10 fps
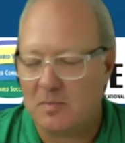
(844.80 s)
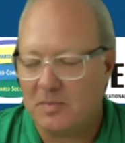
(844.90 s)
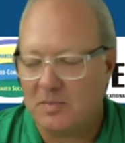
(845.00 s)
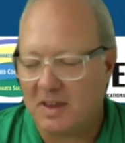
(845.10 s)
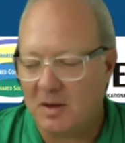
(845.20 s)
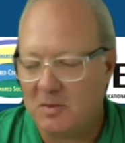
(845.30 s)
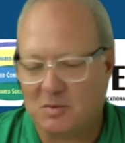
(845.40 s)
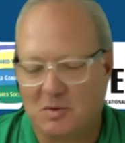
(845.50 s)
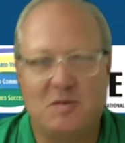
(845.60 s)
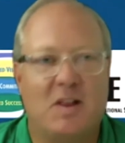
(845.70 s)
he was
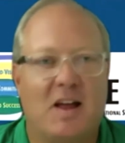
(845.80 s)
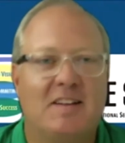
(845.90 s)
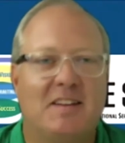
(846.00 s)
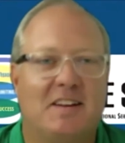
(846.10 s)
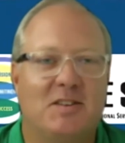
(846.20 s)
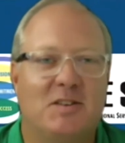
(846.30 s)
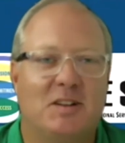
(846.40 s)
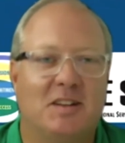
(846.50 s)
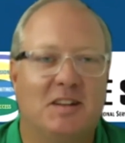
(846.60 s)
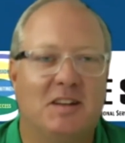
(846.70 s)
reflecting
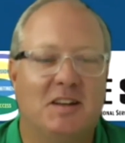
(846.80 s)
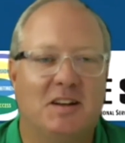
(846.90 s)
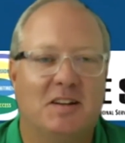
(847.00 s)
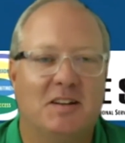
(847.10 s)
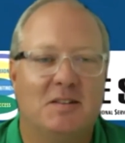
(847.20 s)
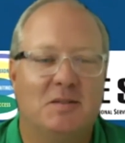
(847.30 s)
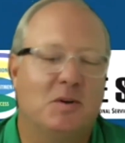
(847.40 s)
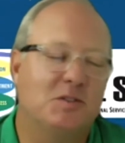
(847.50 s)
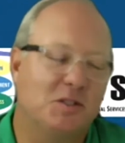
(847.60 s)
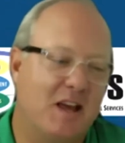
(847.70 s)
during the,
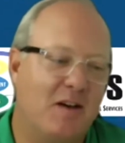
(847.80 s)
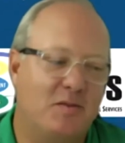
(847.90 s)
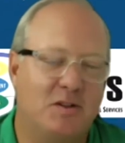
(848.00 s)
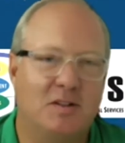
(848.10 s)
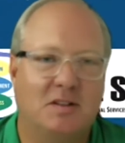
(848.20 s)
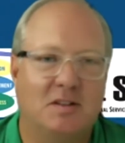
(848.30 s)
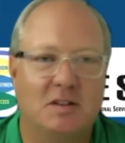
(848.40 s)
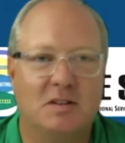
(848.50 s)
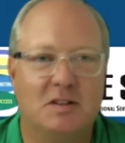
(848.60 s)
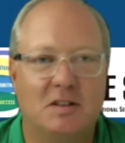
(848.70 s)
just after
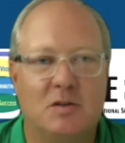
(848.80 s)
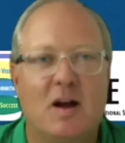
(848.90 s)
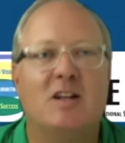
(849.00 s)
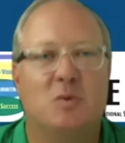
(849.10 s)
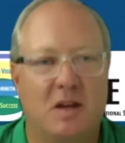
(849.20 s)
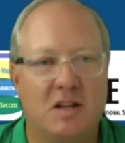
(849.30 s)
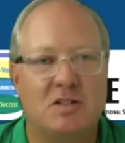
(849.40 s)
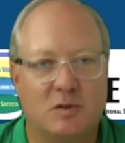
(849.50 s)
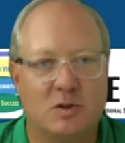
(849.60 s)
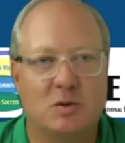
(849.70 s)
the graduation,
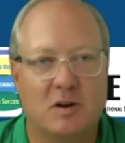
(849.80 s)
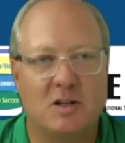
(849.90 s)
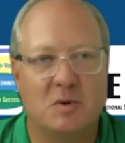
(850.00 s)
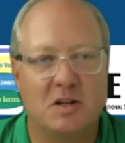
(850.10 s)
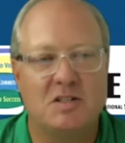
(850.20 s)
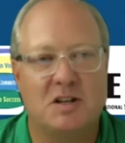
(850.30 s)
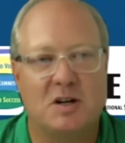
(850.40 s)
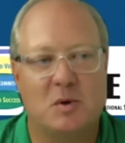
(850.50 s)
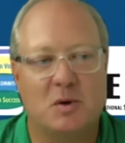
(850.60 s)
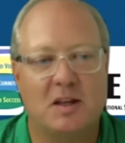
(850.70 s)
virtual graduation
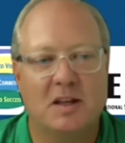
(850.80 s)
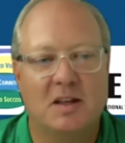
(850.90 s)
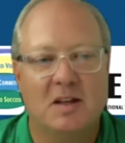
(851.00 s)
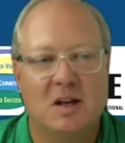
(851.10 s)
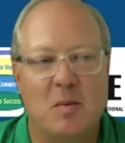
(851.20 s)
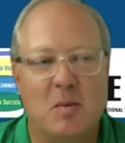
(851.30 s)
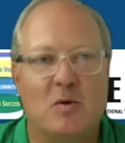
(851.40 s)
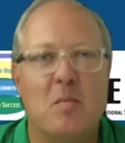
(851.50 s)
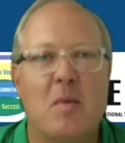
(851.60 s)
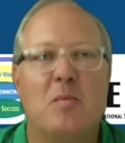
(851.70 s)
ceremony, about
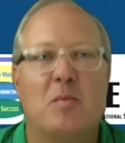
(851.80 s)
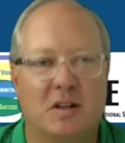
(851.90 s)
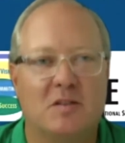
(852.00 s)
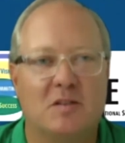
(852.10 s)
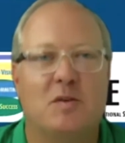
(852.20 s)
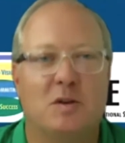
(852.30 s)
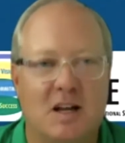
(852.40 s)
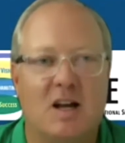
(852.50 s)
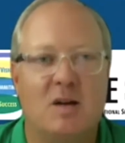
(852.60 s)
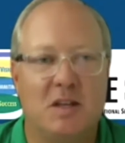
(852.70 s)
remembering the first
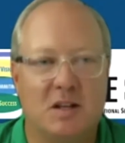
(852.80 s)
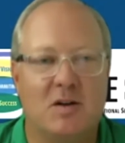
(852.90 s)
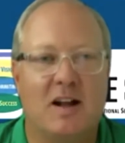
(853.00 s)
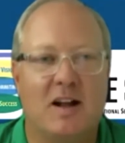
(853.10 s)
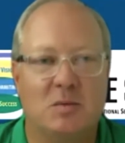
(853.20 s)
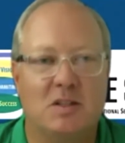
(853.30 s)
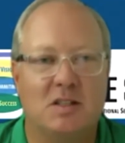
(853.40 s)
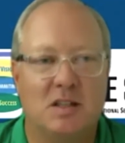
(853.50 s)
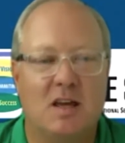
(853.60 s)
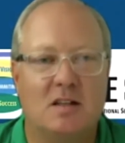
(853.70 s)
time he interacted with
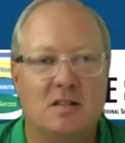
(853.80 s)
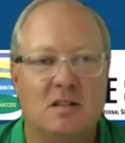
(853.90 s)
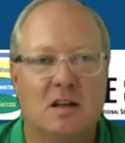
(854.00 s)
these kids.